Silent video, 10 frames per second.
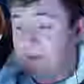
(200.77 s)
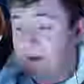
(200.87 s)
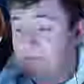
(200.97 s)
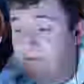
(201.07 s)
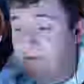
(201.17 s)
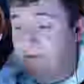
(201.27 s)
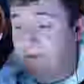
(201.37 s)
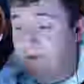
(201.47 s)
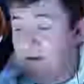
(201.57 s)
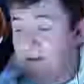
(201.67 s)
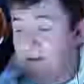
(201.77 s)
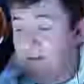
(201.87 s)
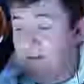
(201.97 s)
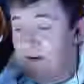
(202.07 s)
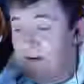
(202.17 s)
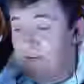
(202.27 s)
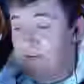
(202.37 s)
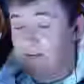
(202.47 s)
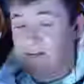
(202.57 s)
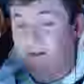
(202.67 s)
do furries stay awake? Lots of coffee,
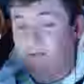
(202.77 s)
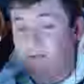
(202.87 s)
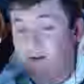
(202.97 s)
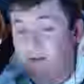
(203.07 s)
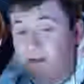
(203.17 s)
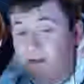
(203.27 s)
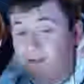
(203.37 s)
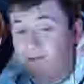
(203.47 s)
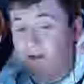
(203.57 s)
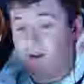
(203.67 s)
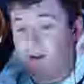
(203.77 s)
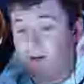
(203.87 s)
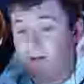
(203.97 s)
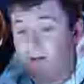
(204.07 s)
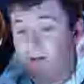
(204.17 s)
which I should probably get some right now.